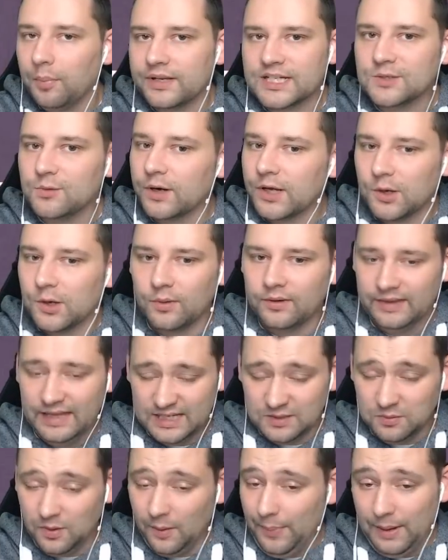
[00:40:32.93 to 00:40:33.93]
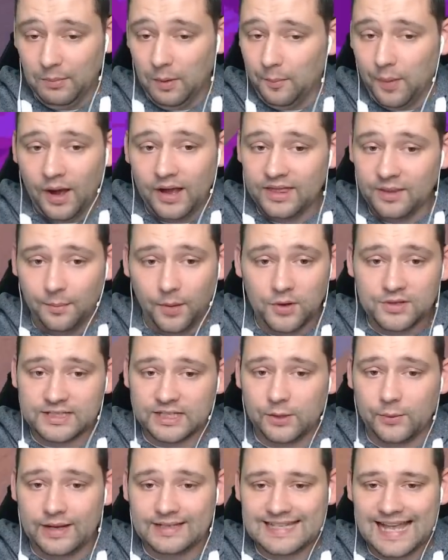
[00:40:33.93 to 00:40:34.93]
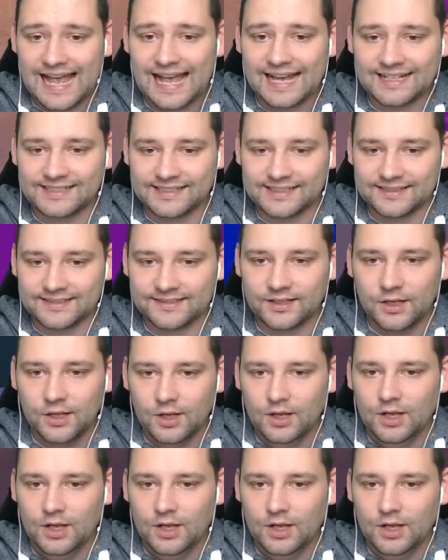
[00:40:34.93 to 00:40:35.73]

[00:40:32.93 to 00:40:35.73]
This is what you this is what people buy the most anyways, axes.